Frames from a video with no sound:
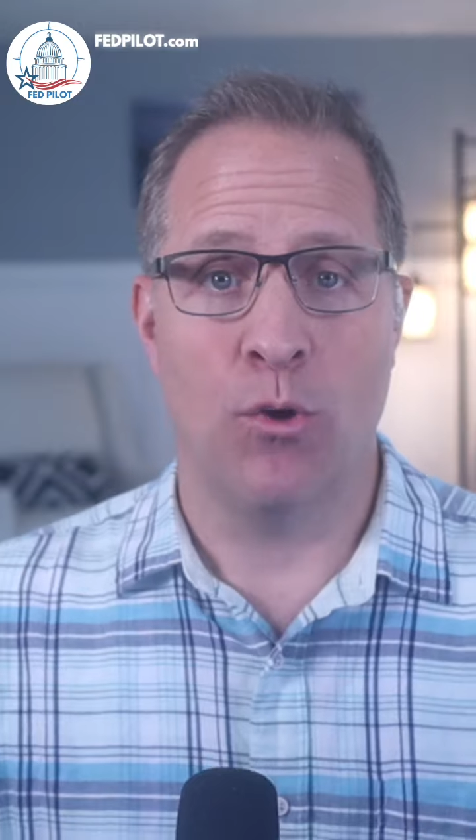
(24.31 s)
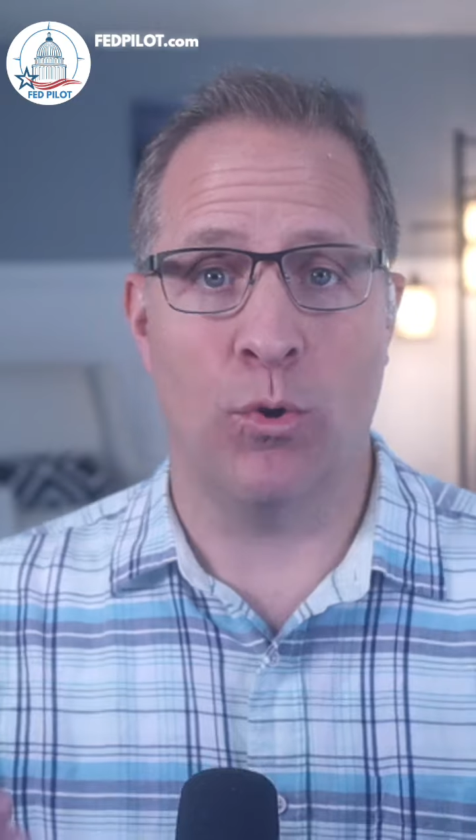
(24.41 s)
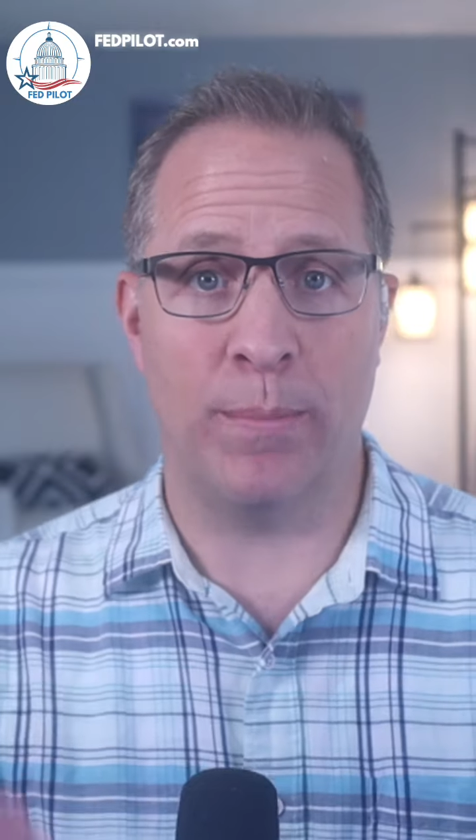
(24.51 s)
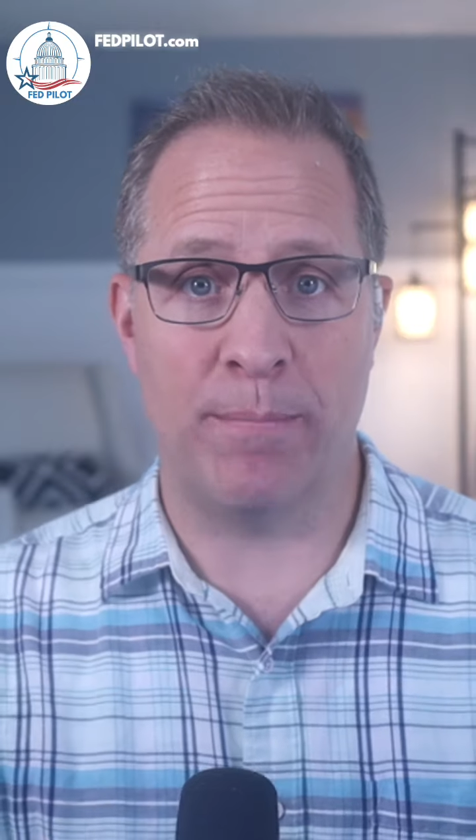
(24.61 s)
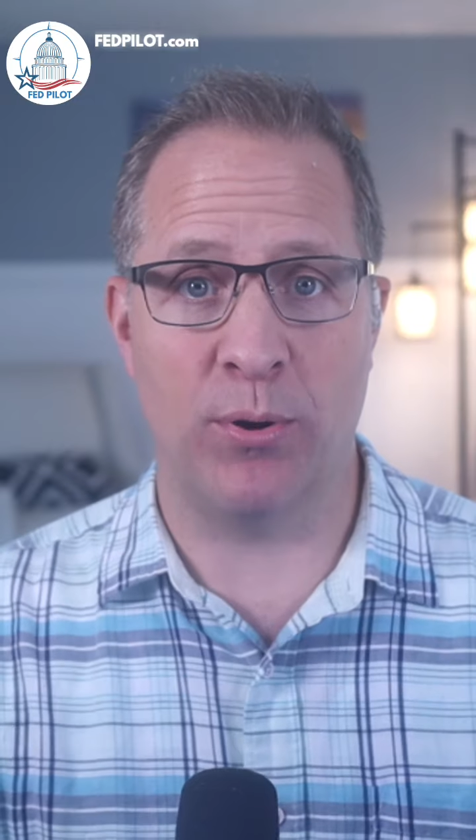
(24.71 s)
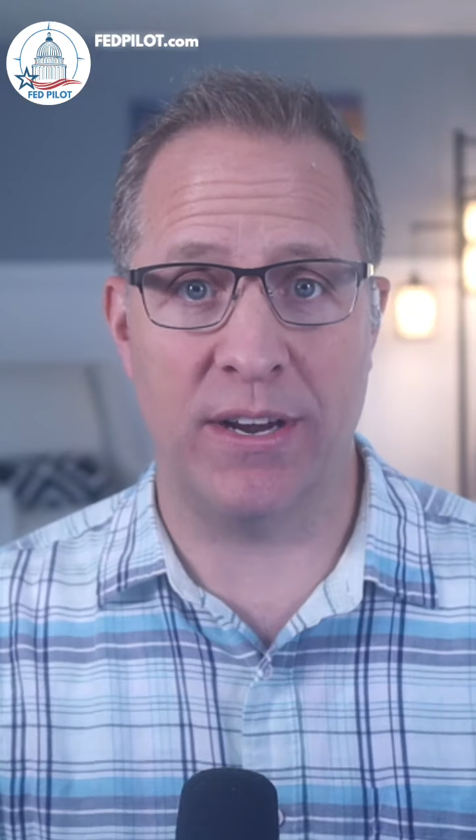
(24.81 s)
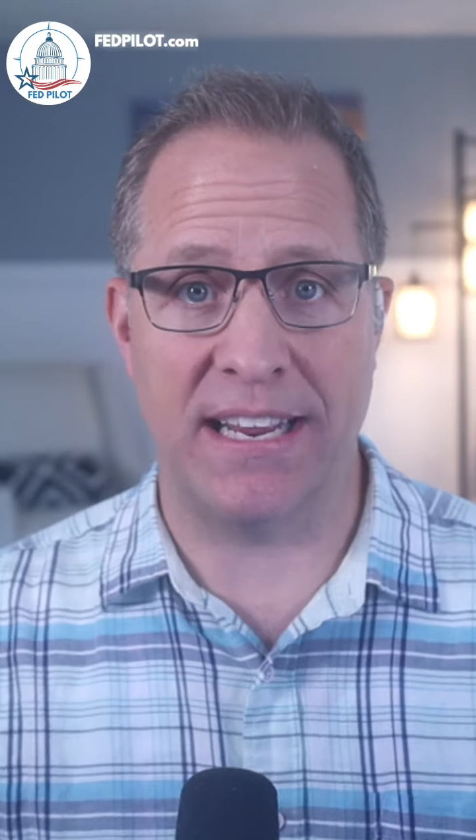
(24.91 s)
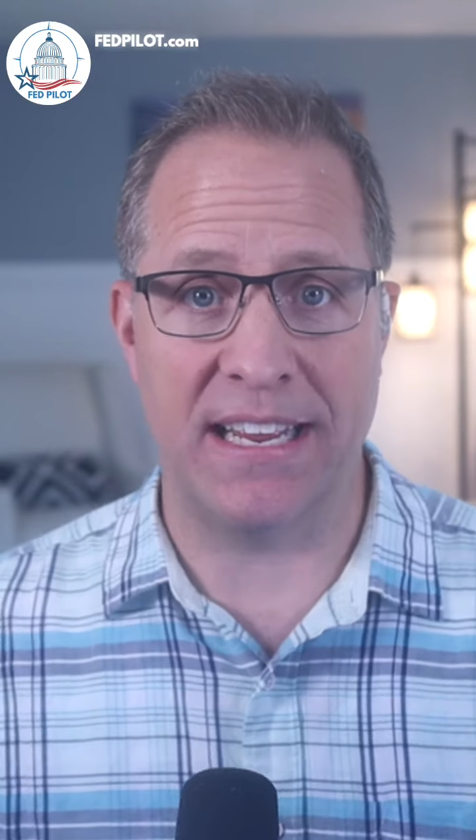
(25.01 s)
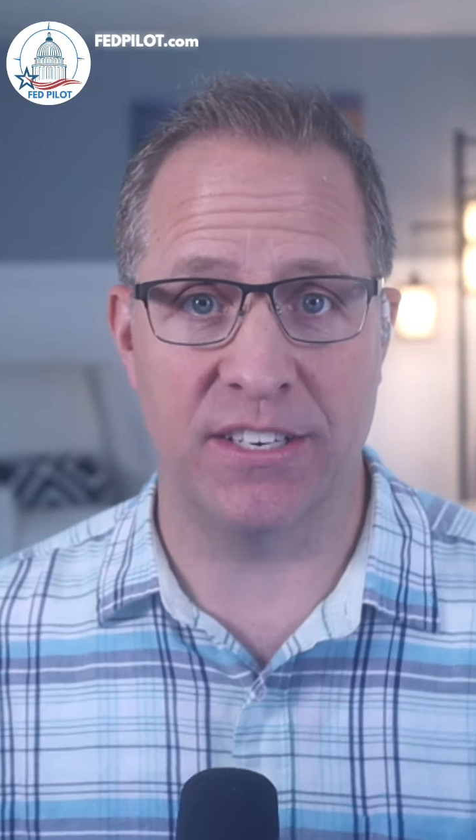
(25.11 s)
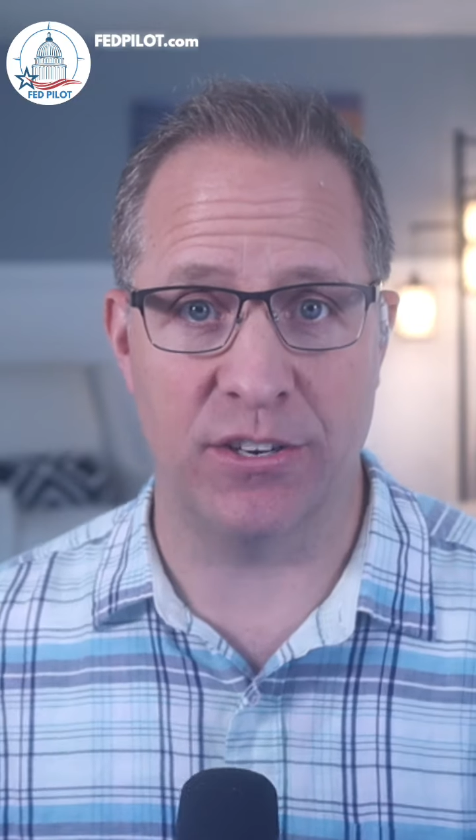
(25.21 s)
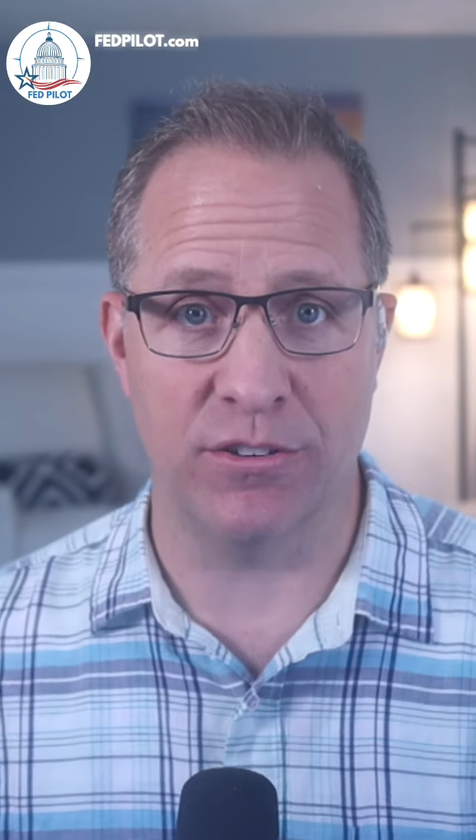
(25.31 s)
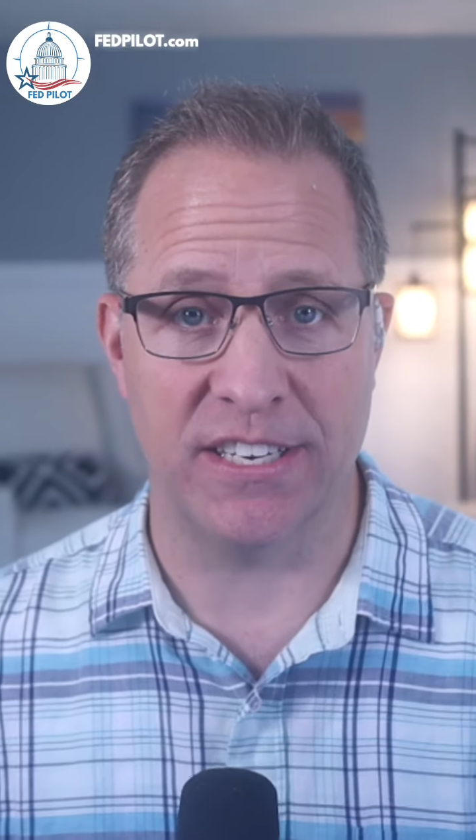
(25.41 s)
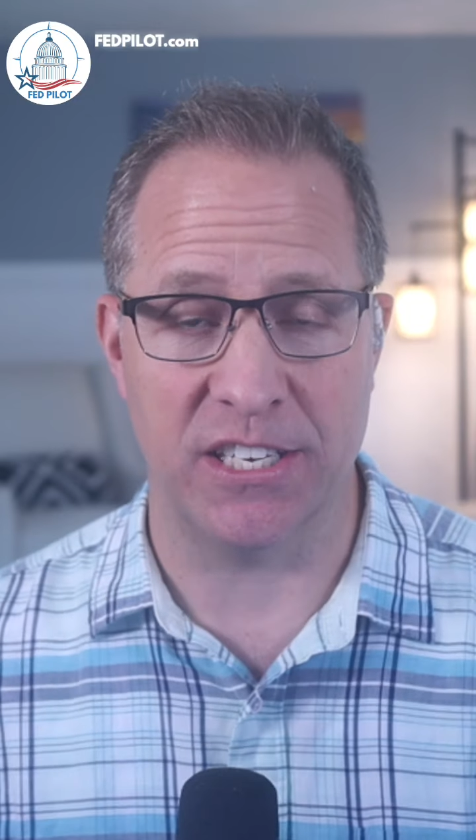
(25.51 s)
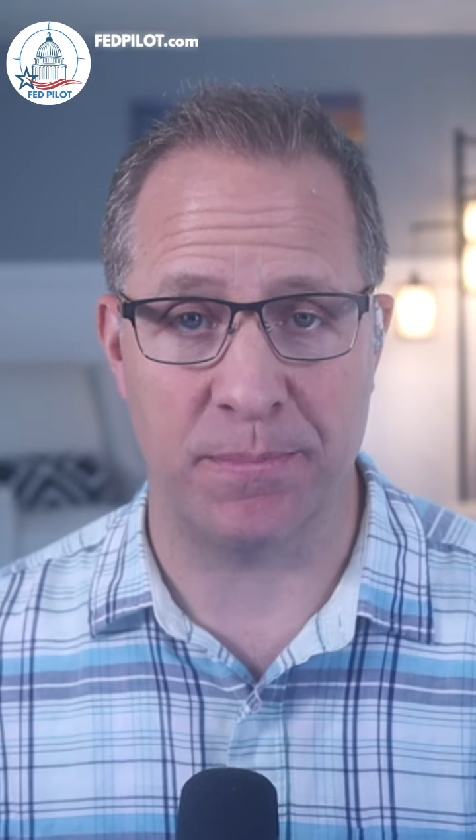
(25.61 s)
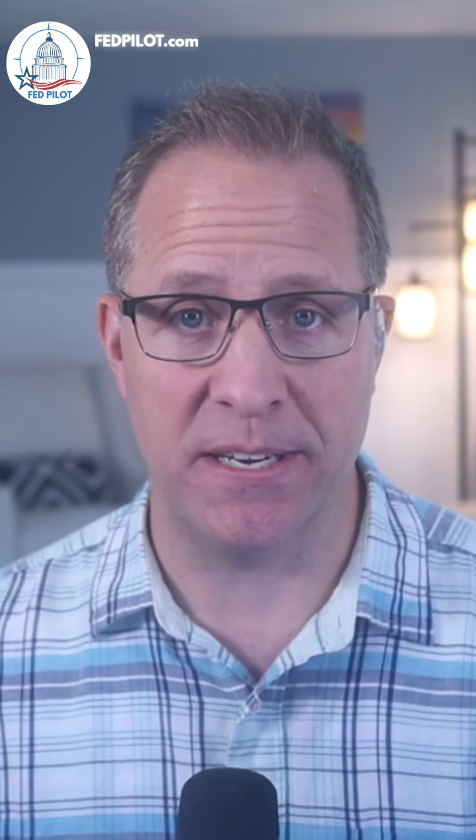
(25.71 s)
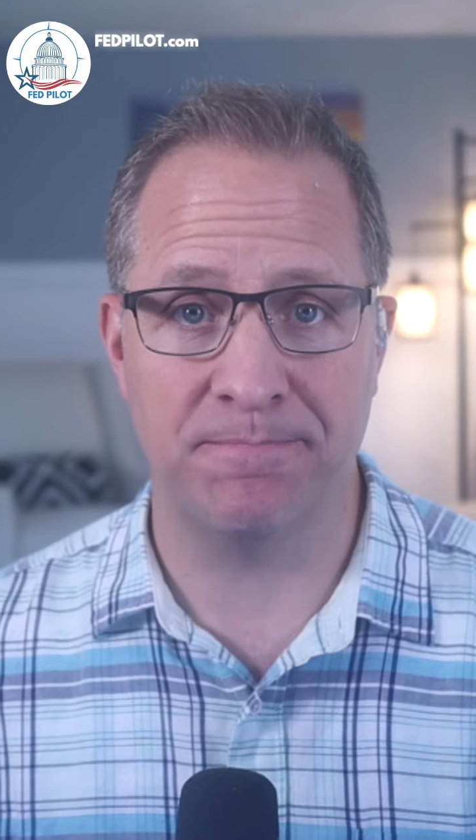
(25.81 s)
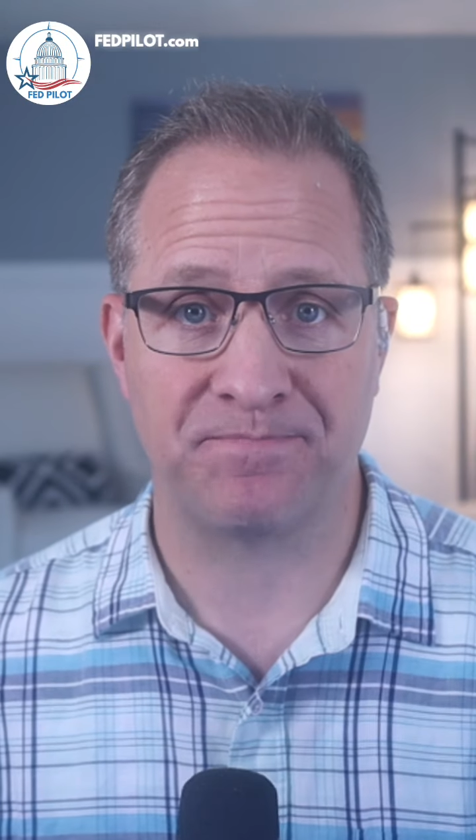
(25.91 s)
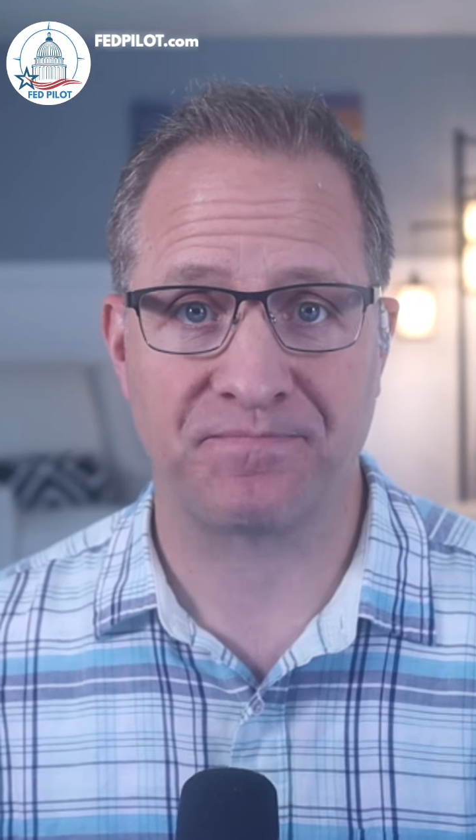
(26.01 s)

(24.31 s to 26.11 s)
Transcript: will be put into your TSP,